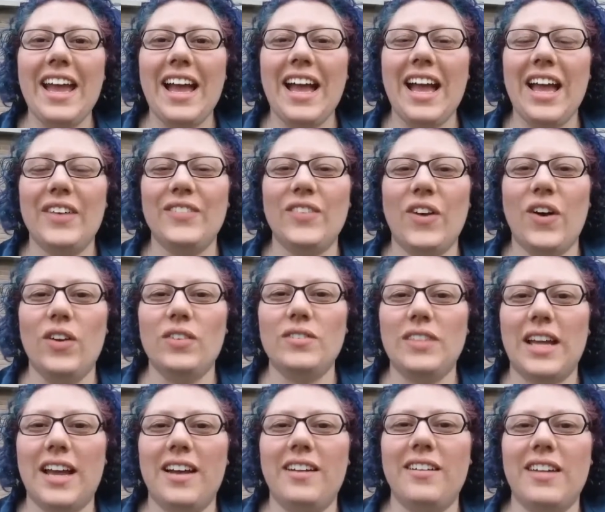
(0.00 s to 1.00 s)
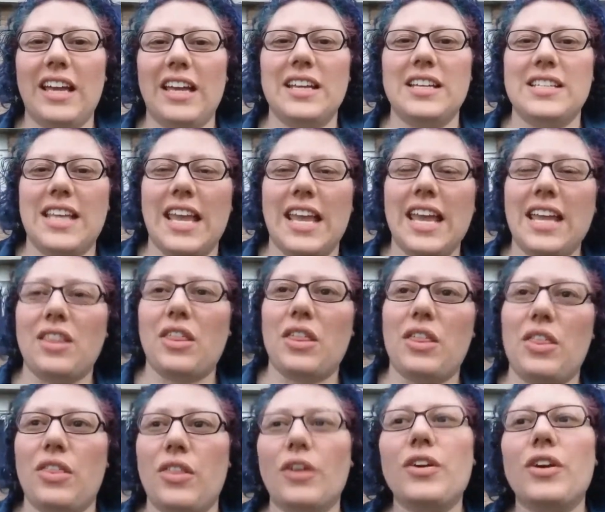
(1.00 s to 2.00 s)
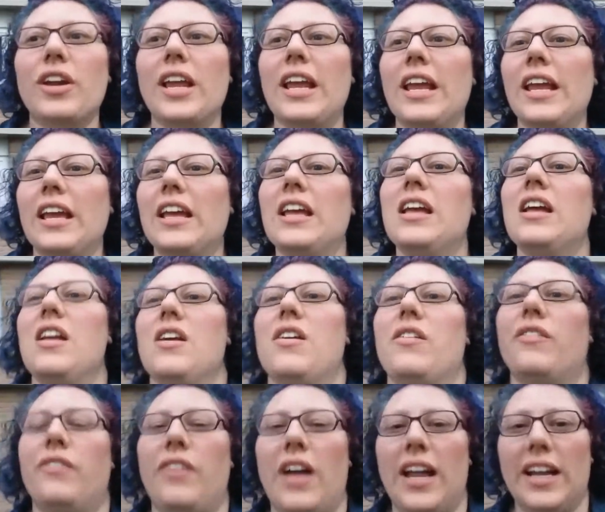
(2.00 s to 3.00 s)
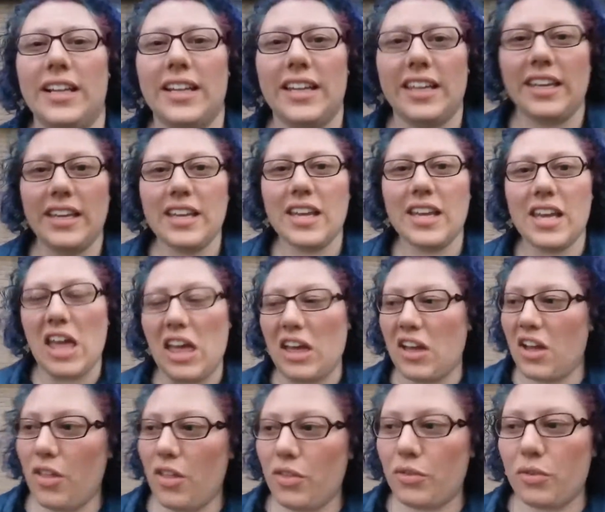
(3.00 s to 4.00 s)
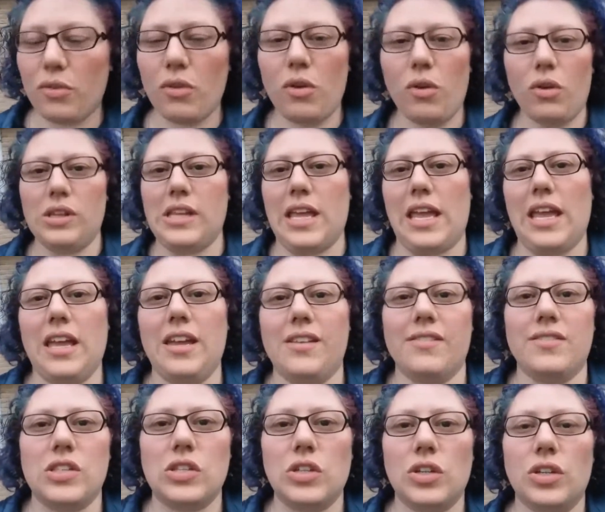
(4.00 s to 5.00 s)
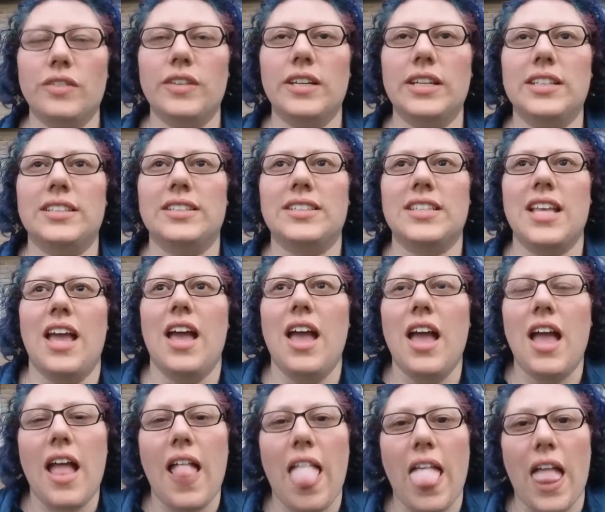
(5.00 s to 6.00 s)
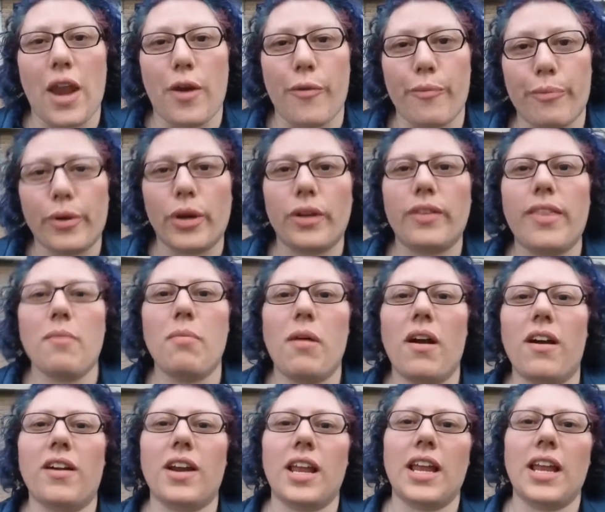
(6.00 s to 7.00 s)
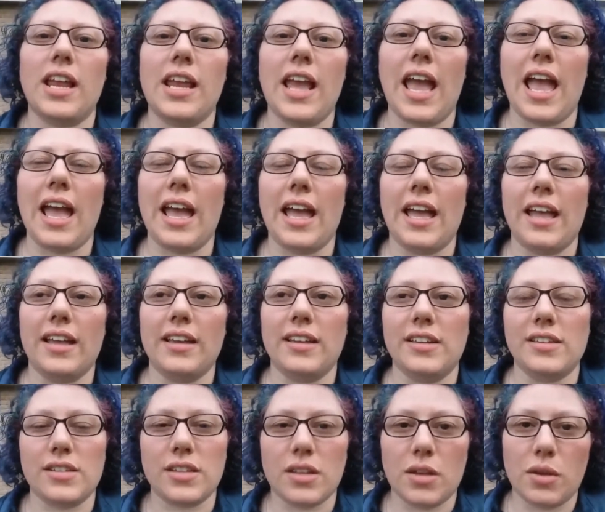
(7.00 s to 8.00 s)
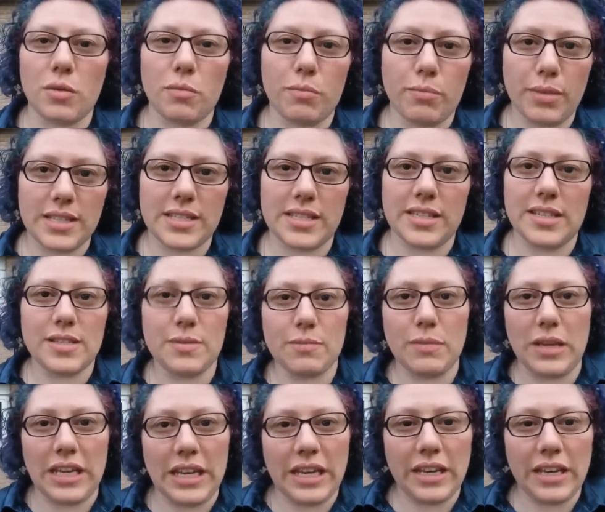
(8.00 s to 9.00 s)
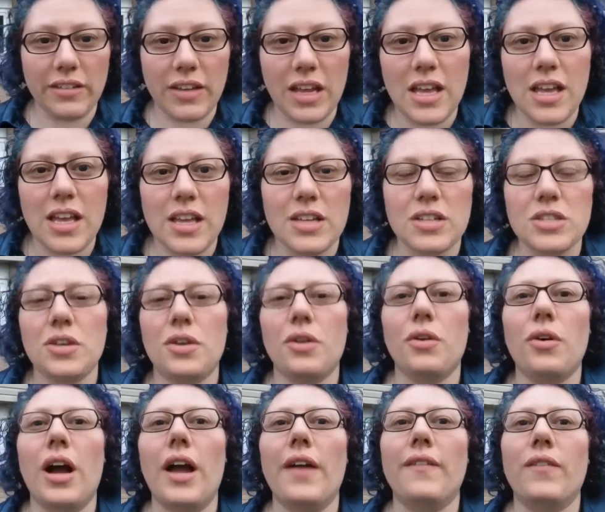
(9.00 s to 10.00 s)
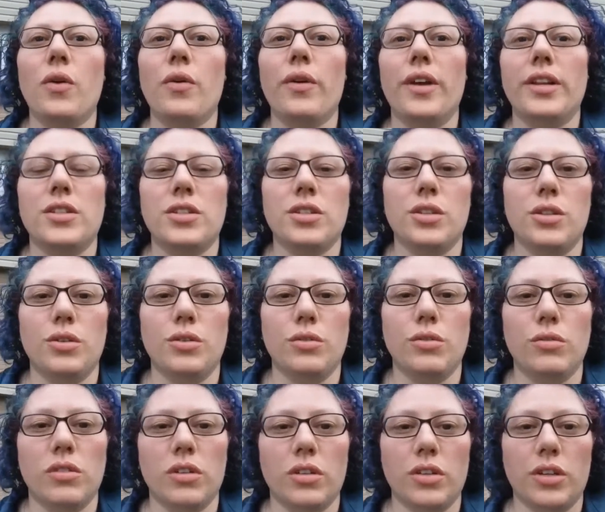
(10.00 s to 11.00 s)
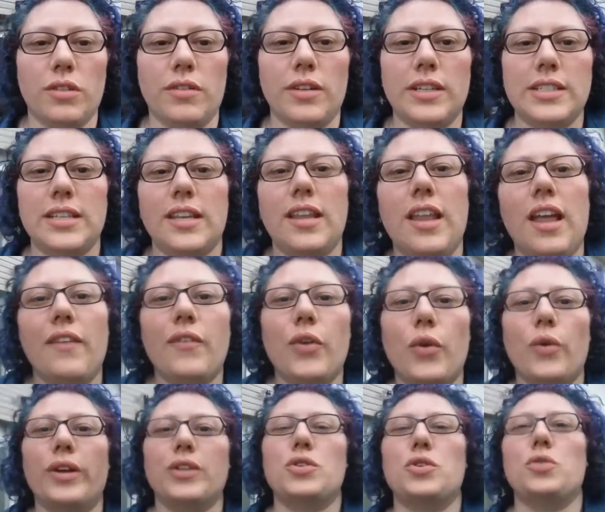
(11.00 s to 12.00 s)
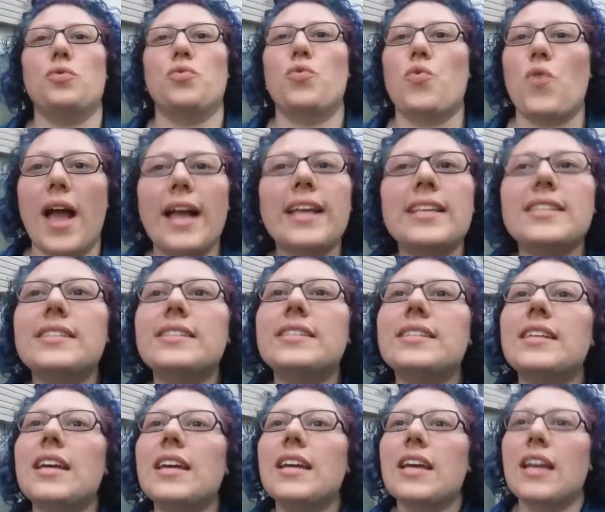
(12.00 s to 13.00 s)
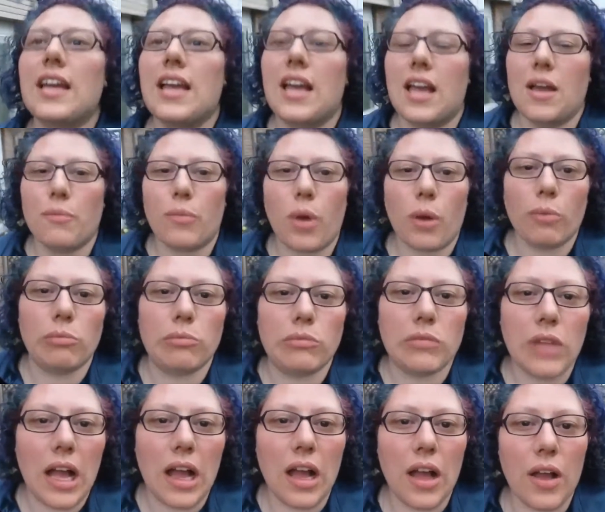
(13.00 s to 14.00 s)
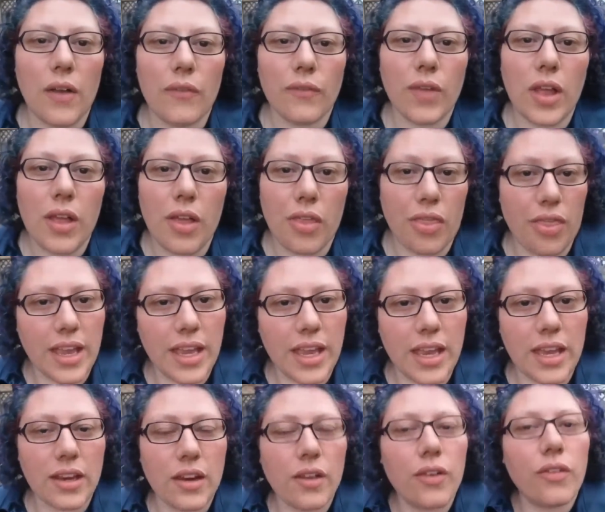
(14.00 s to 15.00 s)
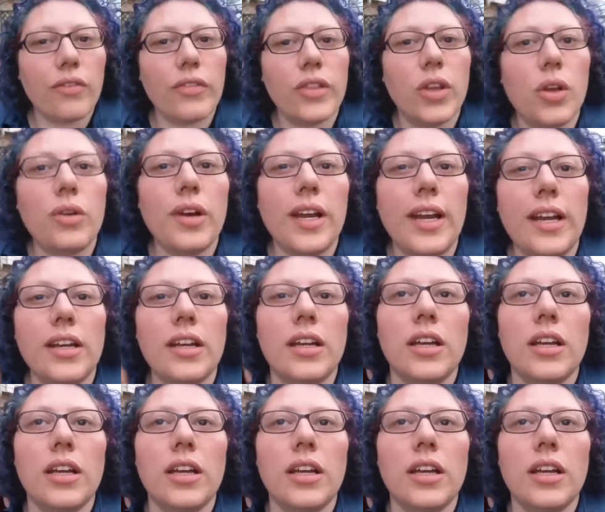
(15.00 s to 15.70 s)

I'm home now. It is 8.30. Finally got through the whole day of service and birthday party and business meeting. So I'm going to, I don't wanna say that, I'm going to rest. Um, thinking of loading